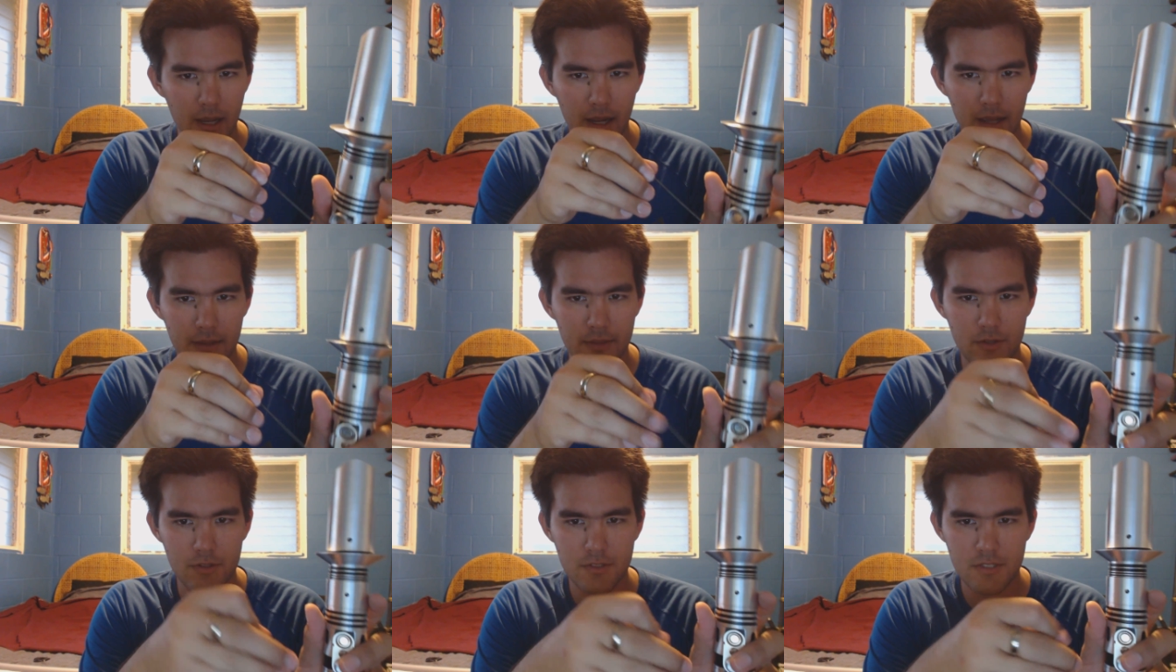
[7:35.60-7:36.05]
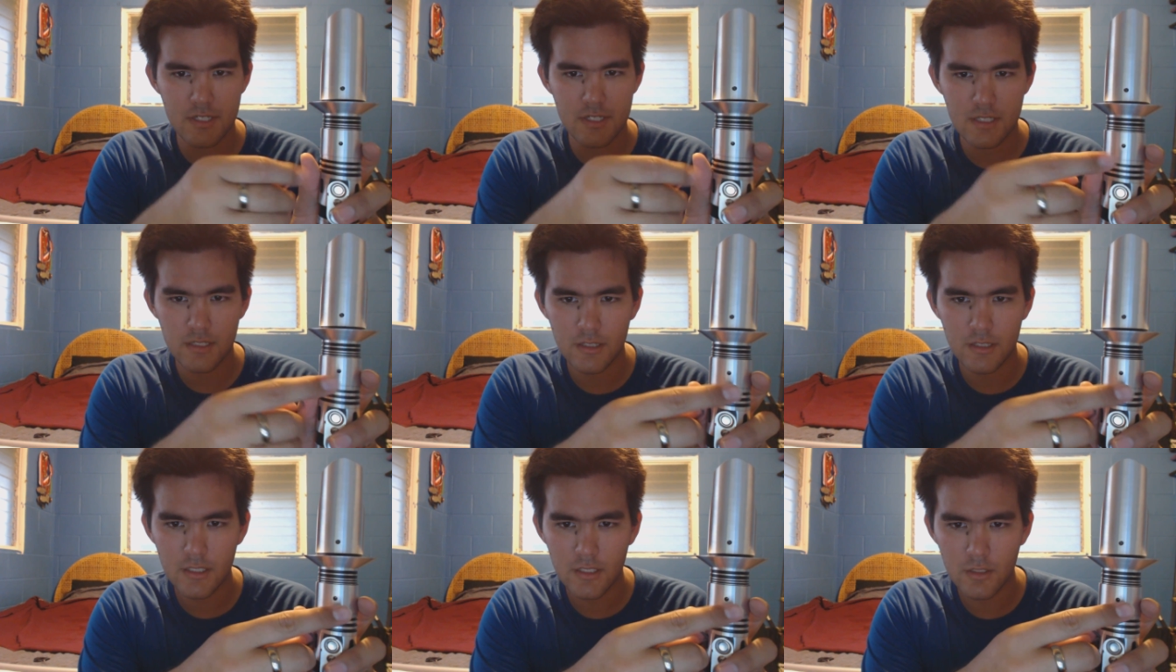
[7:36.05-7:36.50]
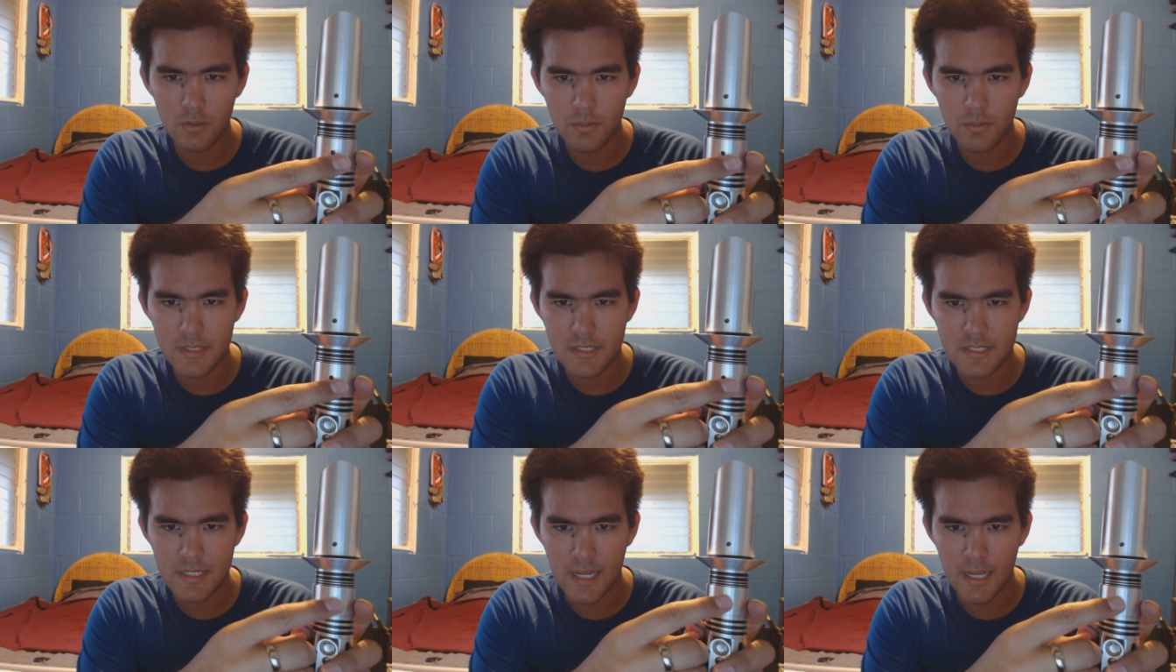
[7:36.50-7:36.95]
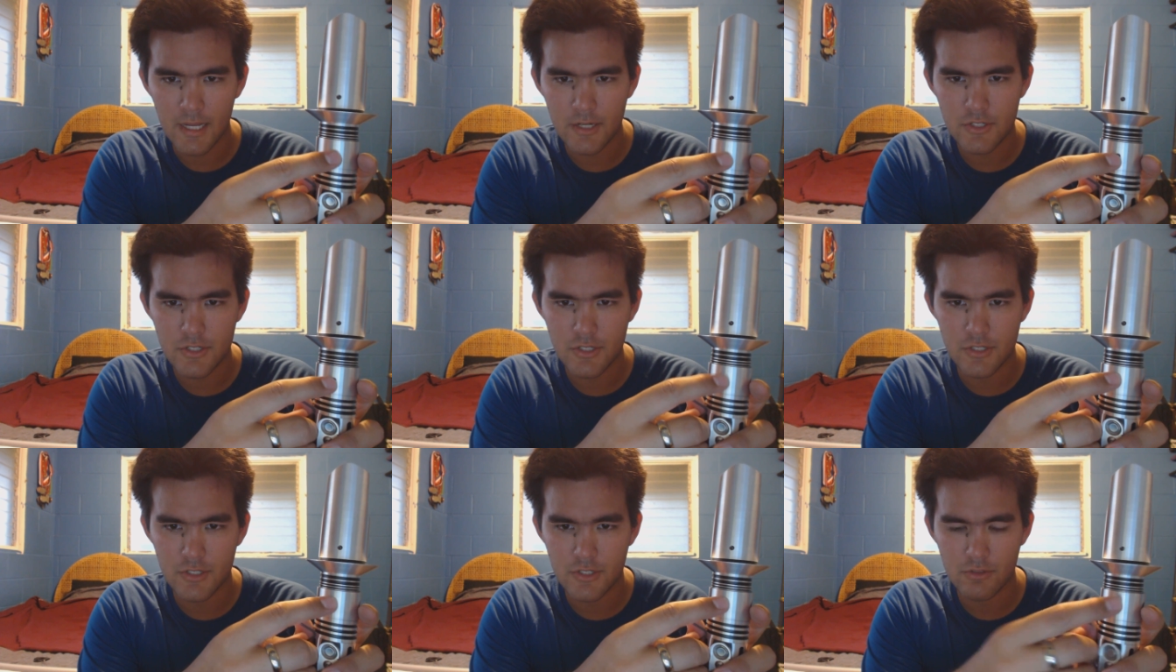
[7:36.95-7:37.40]
and there's this little
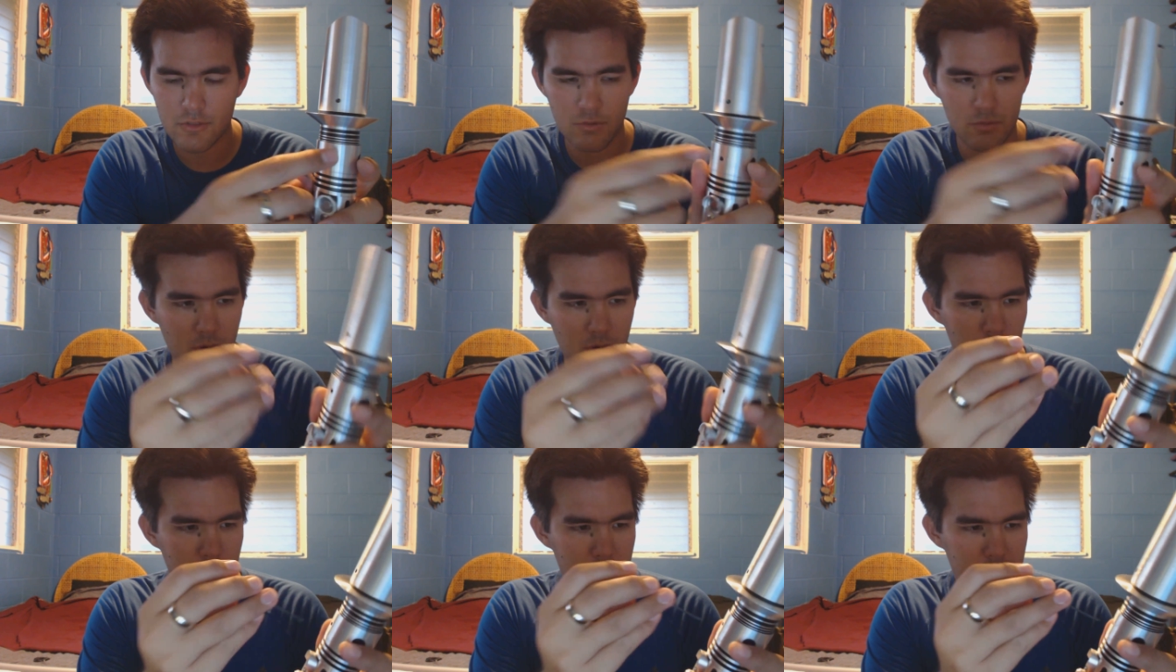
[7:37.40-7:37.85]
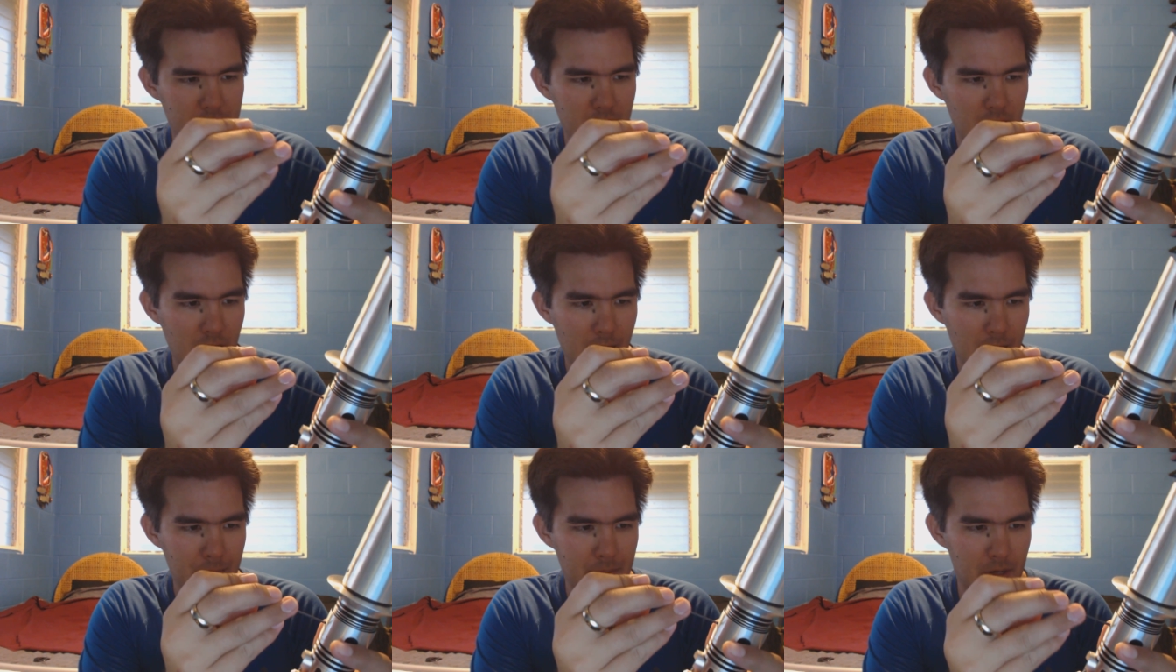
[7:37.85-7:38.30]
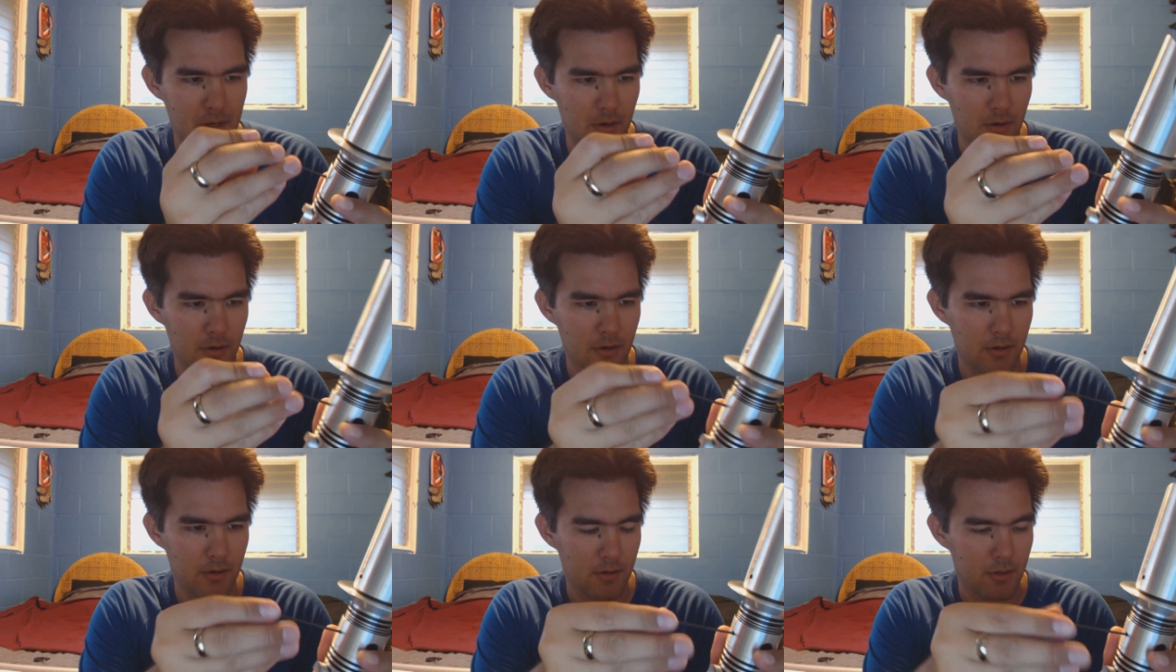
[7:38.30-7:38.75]
retention screw on the top here.